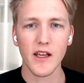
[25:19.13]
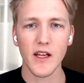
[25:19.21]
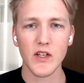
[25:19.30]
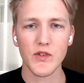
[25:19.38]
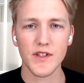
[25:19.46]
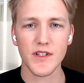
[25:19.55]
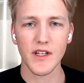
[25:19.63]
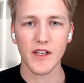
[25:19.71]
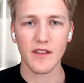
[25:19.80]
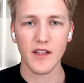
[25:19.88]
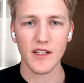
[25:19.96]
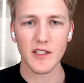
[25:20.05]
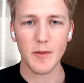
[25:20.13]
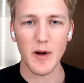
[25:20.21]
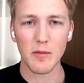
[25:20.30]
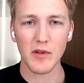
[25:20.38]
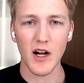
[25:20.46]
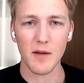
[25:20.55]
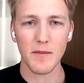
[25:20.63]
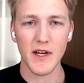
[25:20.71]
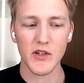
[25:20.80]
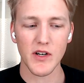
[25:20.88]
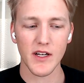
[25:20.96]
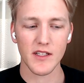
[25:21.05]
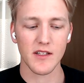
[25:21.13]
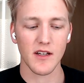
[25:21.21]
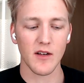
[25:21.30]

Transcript: interesting things about Blockmetrix.